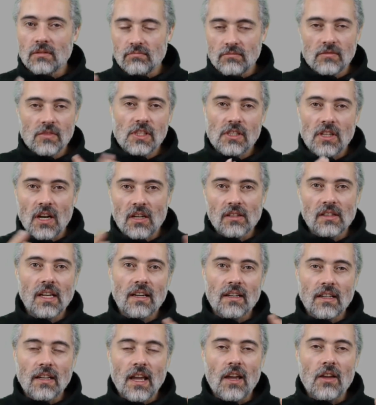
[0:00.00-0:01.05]
to start
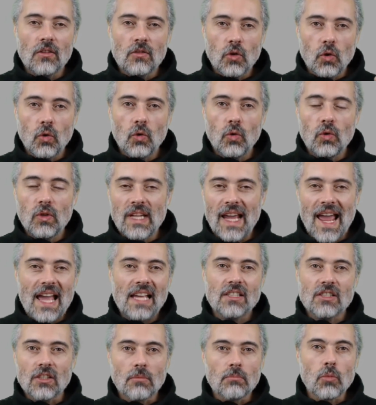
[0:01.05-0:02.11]
learning how to code
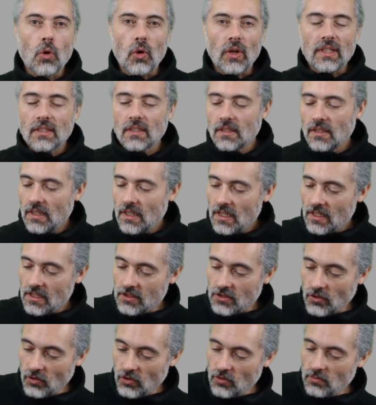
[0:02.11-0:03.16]
at some point.
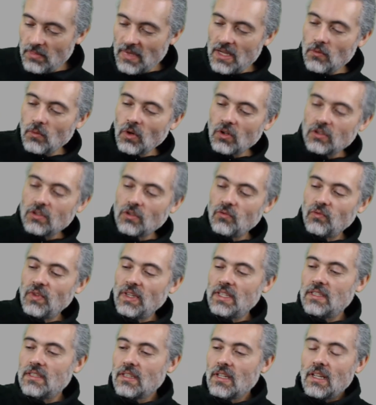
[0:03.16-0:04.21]
So you may want to
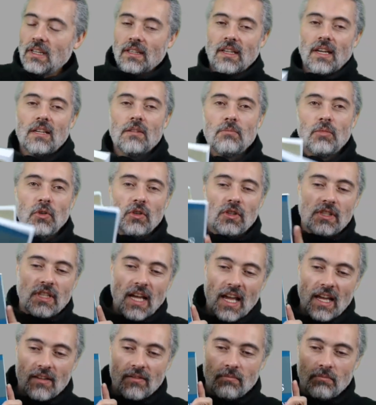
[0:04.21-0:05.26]
read kind of books
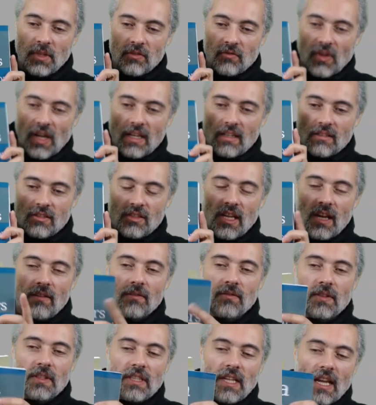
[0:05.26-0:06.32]
that I've been writing,
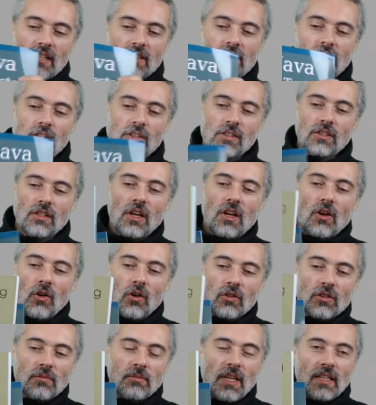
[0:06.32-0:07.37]
Java for Testers,
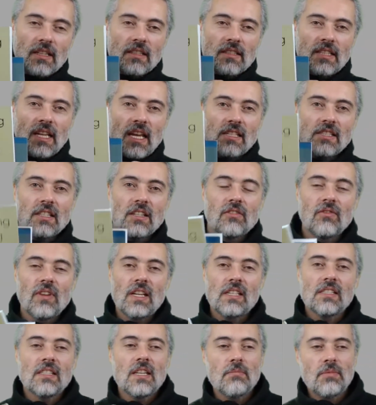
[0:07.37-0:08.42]
Automating and Testing a
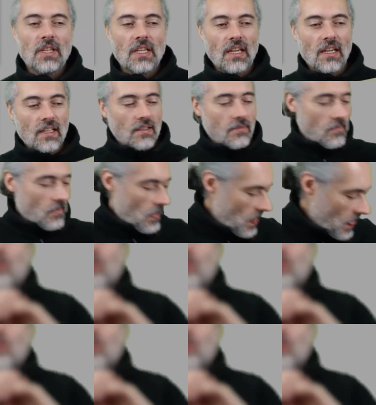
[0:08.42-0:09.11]
REST API,